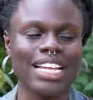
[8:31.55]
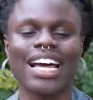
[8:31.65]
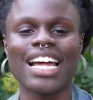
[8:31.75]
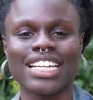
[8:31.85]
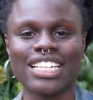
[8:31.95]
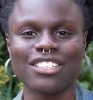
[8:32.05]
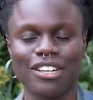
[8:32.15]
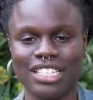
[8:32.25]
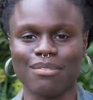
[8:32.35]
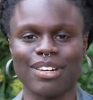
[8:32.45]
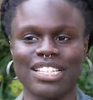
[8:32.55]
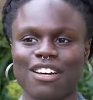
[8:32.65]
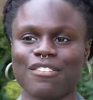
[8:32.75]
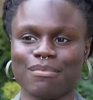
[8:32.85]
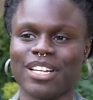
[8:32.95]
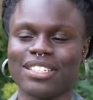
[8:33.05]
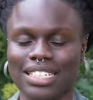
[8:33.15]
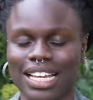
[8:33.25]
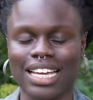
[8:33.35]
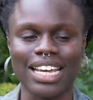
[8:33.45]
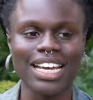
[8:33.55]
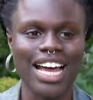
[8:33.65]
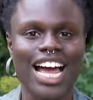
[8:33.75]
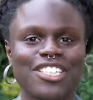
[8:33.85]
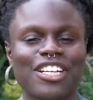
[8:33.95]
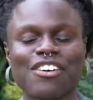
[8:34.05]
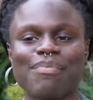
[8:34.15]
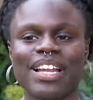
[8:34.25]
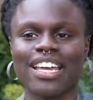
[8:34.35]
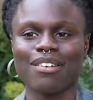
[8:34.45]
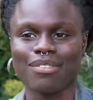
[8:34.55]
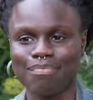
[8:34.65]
like I didn't trust in myself as much as like I should have, but like